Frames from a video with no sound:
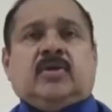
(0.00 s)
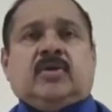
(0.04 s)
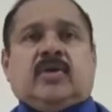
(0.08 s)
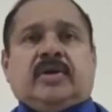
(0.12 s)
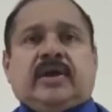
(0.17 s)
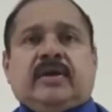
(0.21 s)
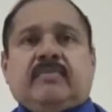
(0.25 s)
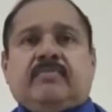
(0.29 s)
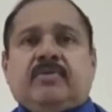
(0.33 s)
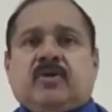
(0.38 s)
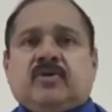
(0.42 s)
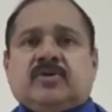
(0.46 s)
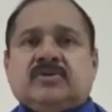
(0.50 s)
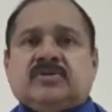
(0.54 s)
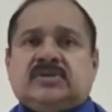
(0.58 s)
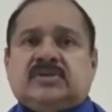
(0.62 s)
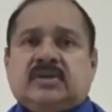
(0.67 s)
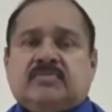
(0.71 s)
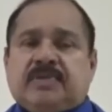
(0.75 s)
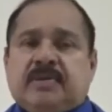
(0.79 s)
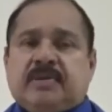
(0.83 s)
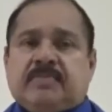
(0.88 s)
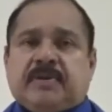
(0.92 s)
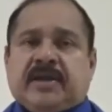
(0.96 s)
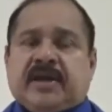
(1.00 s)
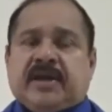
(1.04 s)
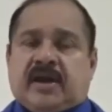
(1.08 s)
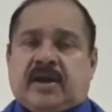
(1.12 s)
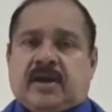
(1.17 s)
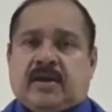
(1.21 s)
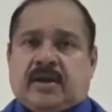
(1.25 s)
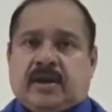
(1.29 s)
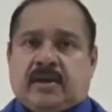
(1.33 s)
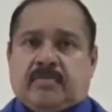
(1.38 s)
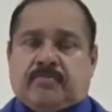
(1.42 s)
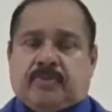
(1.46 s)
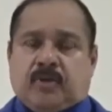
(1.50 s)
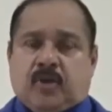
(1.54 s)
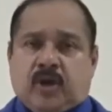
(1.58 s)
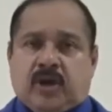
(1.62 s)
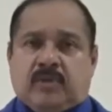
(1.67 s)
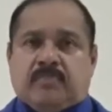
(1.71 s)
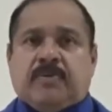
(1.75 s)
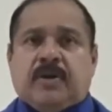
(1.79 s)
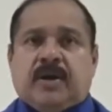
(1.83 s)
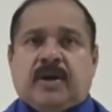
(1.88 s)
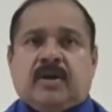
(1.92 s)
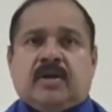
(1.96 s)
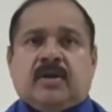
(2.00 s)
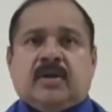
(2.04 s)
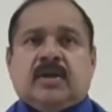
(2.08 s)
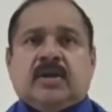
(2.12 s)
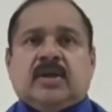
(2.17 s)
Okay, because some people are unemployable.